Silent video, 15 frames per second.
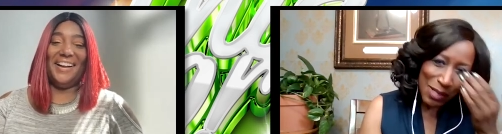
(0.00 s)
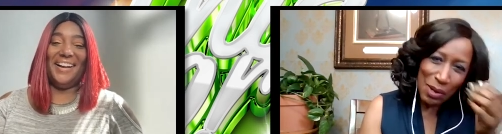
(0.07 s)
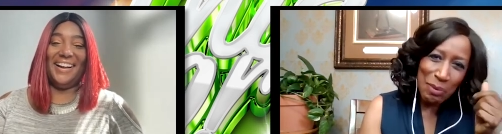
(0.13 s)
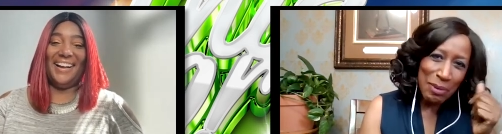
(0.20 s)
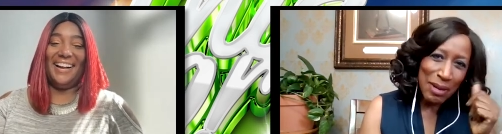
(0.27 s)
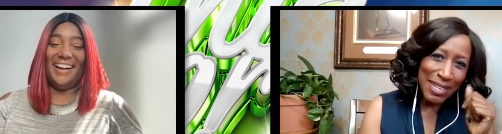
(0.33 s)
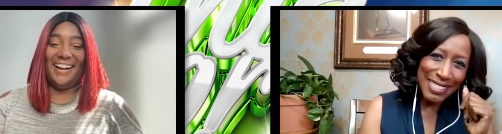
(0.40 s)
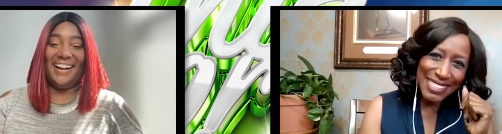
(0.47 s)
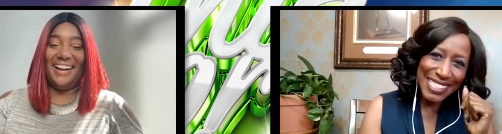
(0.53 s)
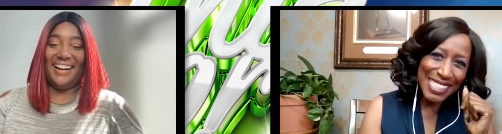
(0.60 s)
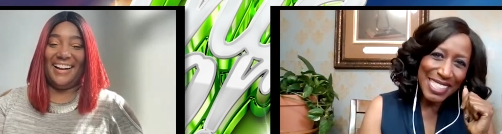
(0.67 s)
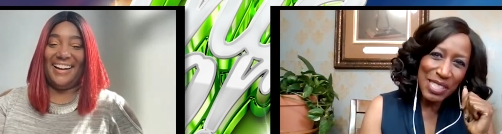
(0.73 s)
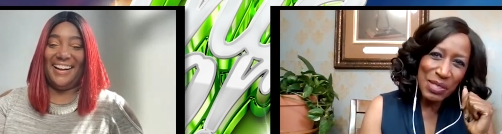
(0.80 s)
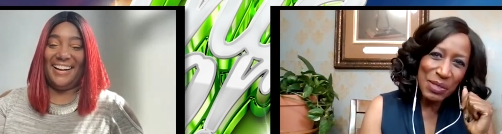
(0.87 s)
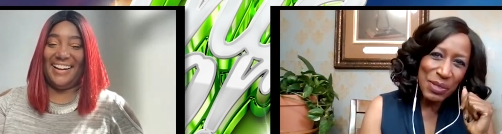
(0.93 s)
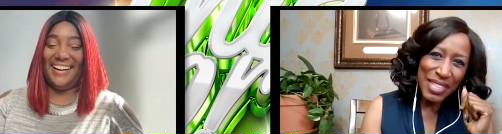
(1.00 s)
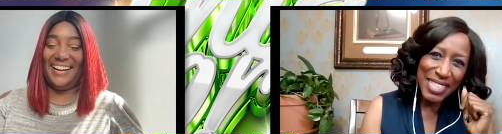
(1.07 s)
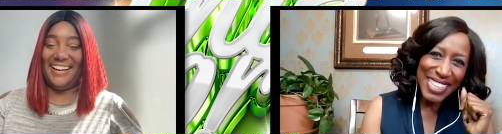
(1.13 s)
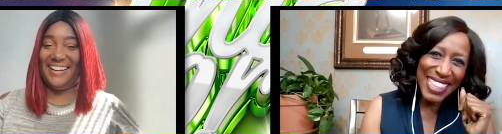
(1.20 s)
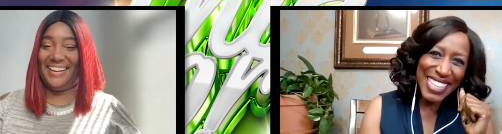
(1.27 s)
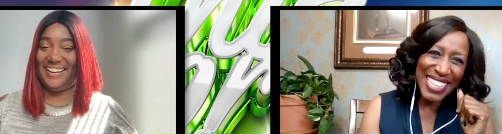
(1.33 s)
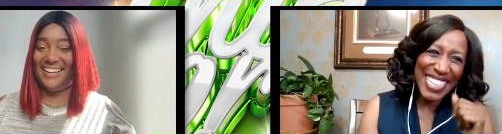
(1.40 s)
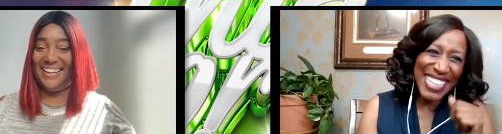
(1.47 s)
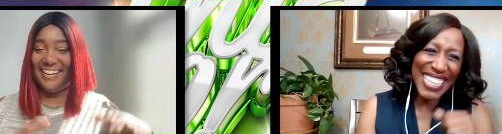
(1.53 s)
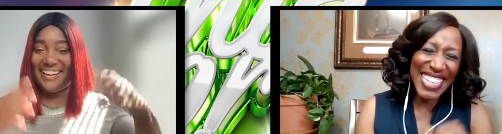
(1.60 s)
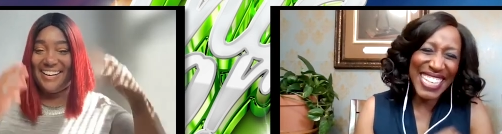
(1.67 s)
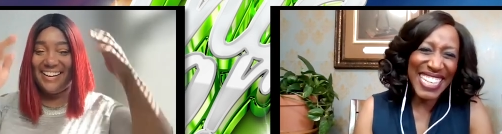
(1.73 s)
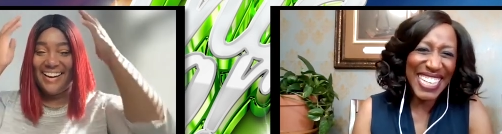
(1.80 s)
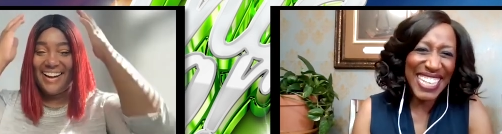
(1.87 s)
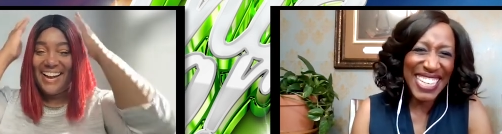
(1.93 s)
Speaker 1: So much to deal with.
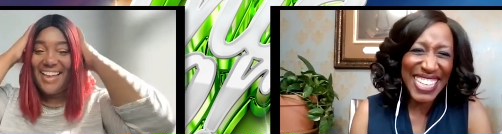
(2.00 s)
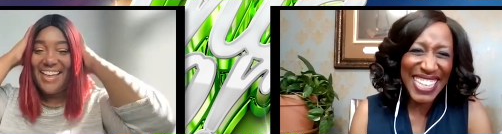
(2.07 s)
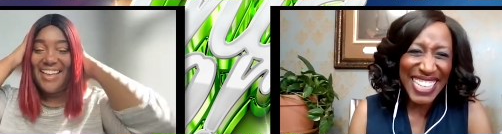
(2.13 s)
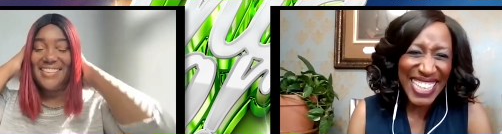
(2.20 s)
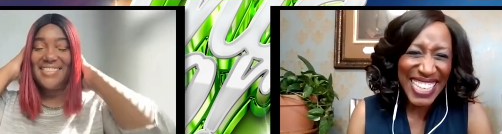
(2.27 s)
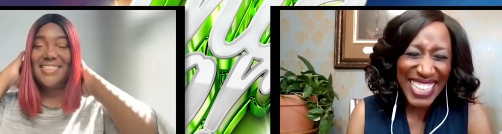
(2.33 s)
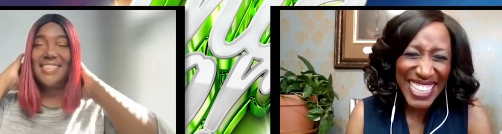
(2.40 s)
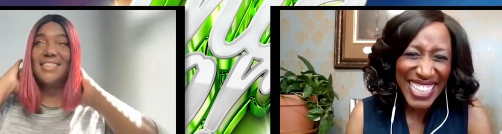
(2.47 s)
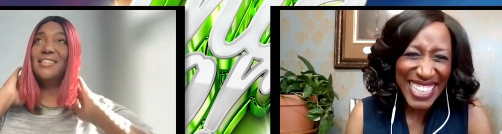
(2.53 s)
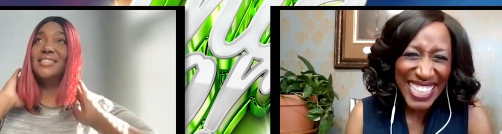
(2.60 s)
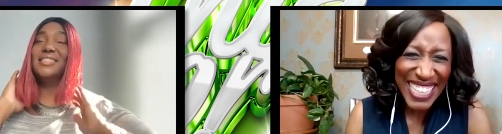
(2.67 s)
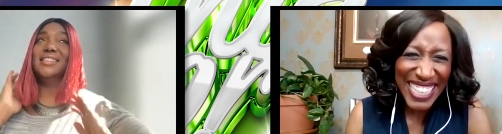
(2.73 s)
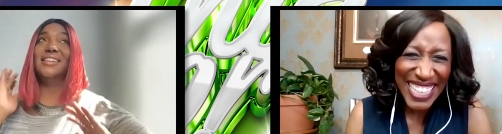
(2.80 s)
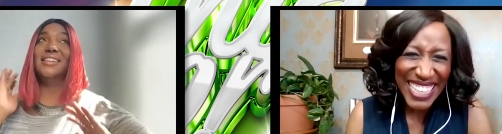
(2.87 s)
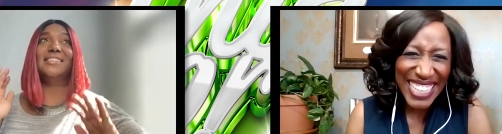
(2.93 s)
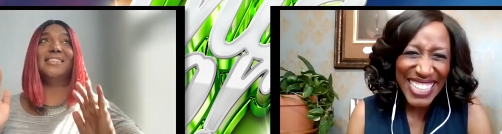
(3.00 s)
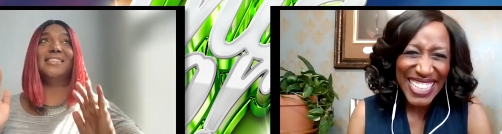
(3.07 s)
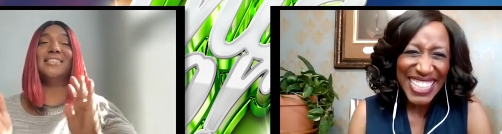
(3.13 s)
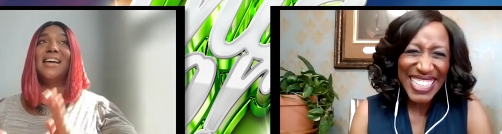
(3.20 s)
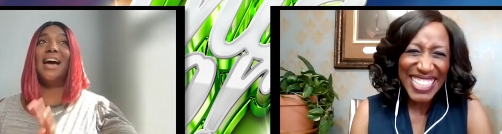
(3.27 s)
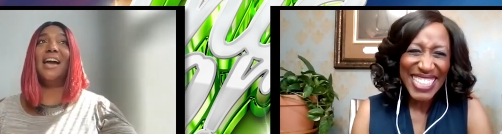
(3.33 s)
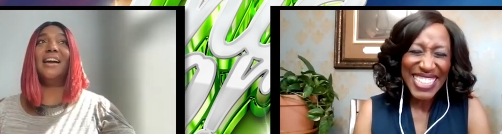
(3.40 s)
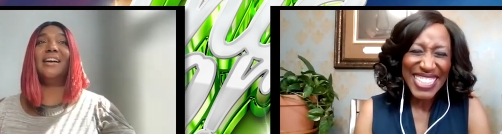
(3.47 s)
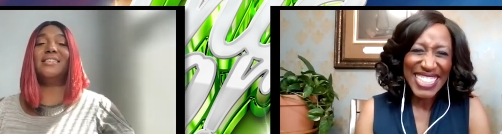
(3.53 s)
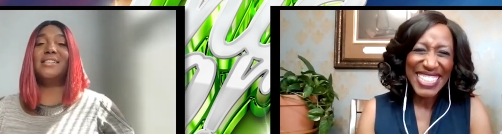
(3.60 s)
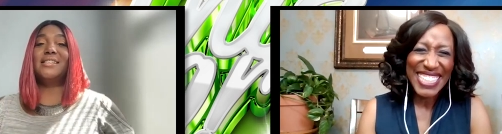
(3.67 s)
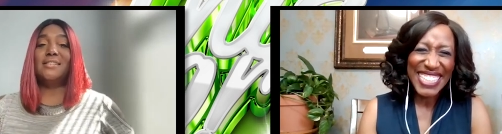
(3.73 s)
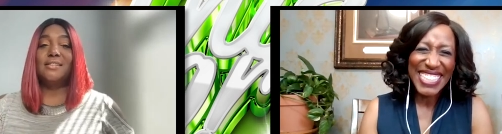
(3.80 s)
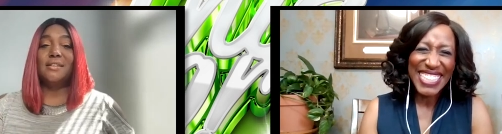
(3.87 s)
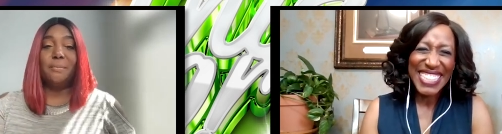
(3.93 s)
Speaker 2: No, seriously, the tiger is
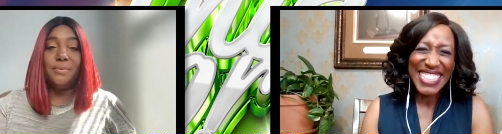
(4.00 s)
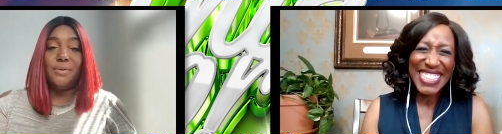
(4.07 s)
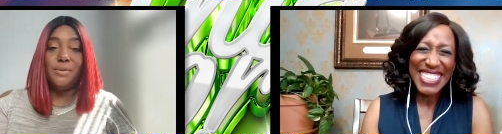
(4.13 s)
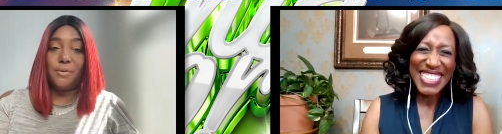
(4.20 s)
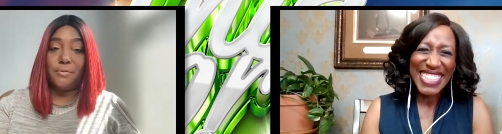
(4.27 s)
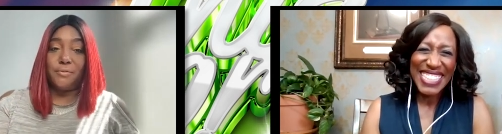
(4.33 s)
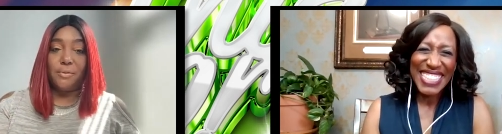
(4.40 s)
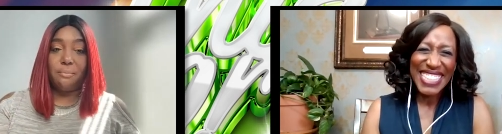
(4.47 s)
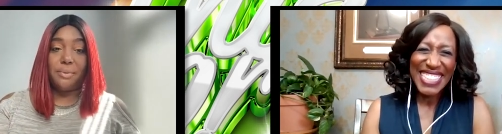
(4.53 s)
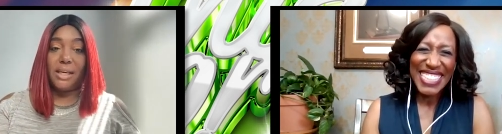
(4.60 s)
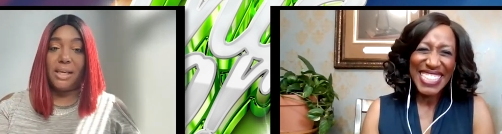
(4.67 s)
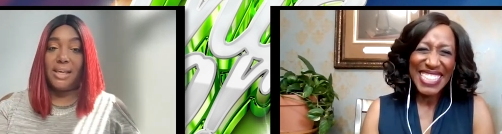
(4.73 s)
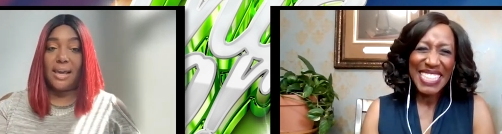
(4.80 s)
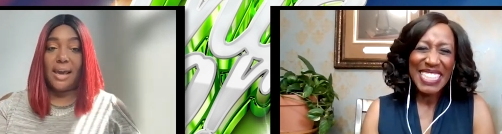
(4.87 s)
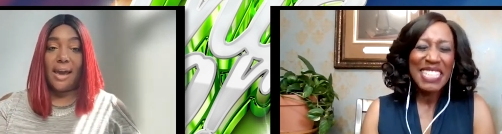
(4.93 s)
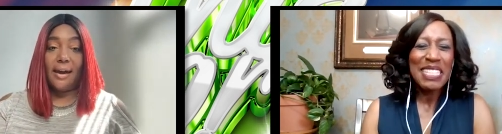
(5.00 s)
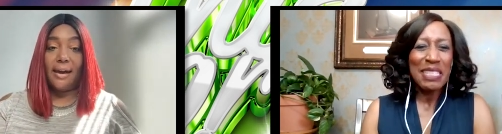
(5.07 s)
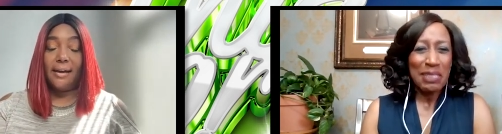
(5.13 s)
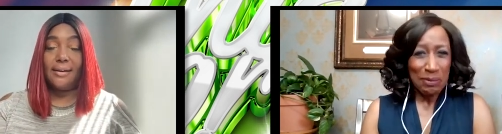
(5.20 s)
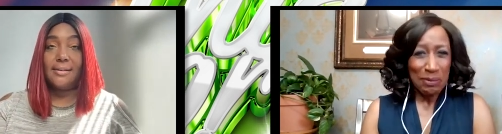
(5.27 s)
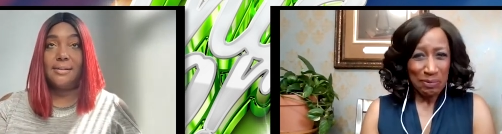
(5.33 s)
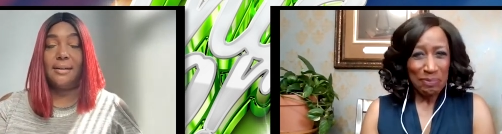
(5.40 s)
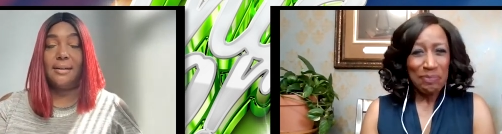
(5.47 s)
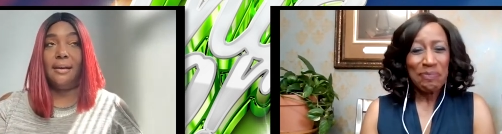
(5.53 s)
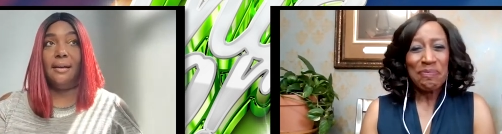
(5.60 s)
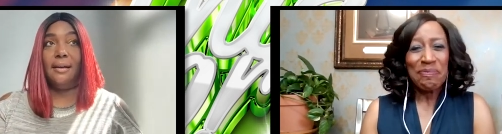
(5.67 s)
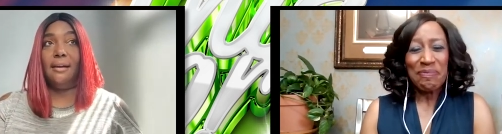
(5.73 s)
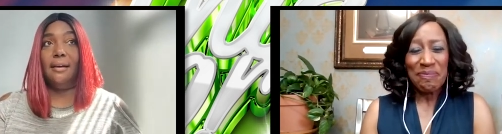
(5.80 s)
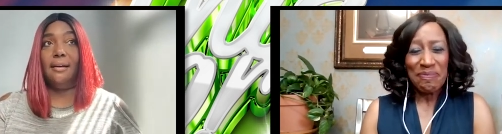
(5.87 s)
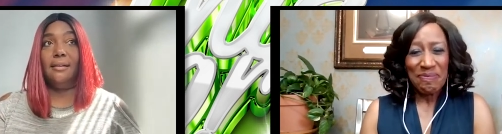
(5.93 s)
such a beautiful big cat.
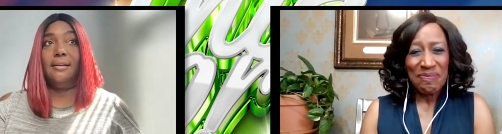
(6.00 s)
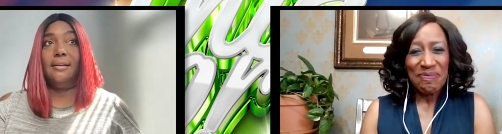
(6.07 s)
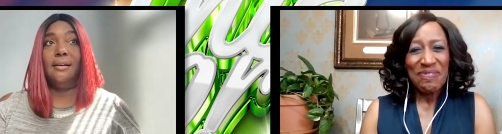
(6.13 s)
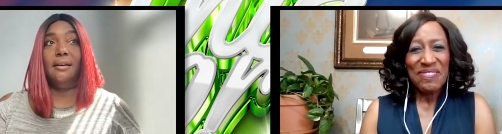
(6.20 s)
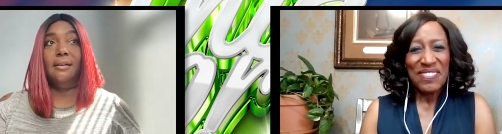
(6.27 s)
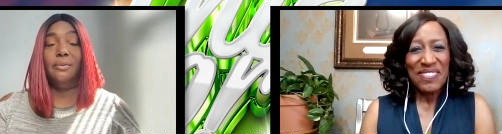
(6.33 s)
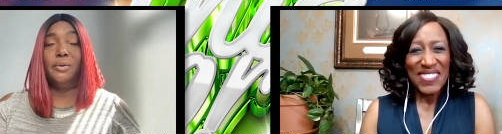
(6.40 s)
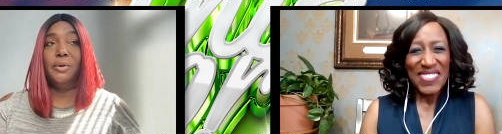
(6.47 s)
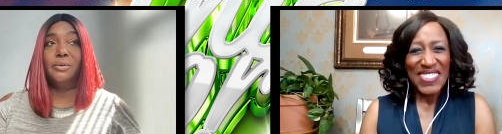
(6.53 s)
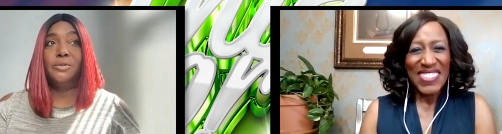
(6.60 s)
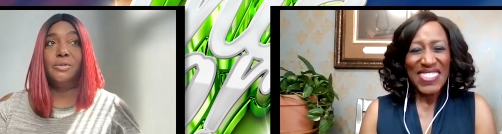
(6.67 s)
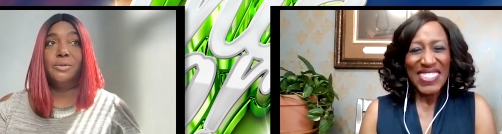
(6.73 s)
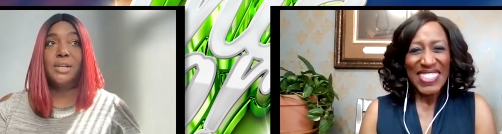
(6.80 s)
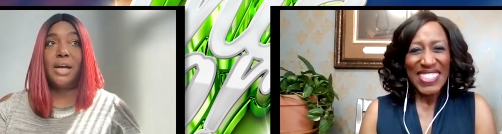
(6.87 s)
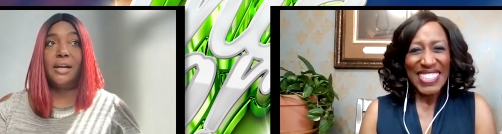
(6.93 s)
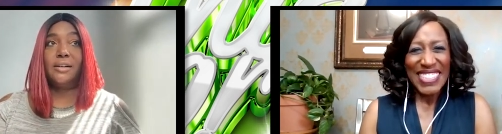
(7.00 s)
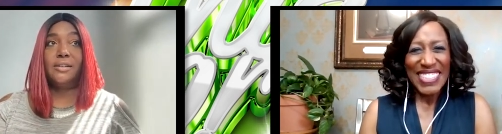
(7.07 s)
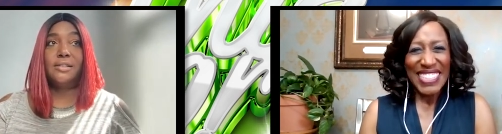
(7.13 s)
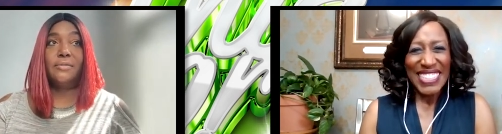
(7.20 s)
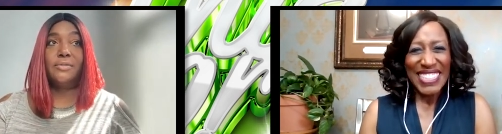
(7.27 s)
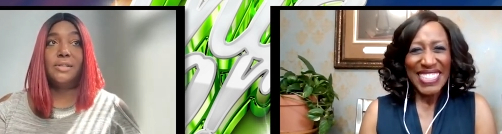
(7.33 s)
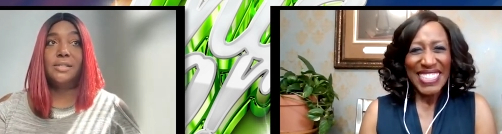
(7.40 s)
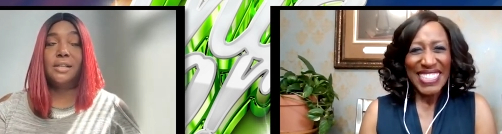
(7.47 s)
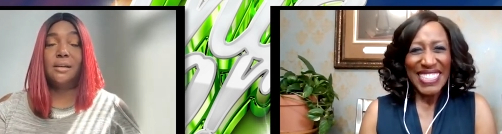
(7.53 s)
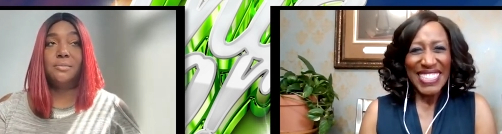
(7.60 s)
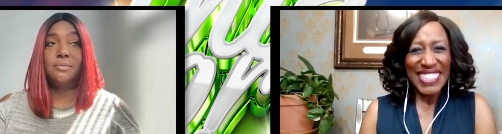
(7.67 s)
And, mm. you know, no two tigers have the same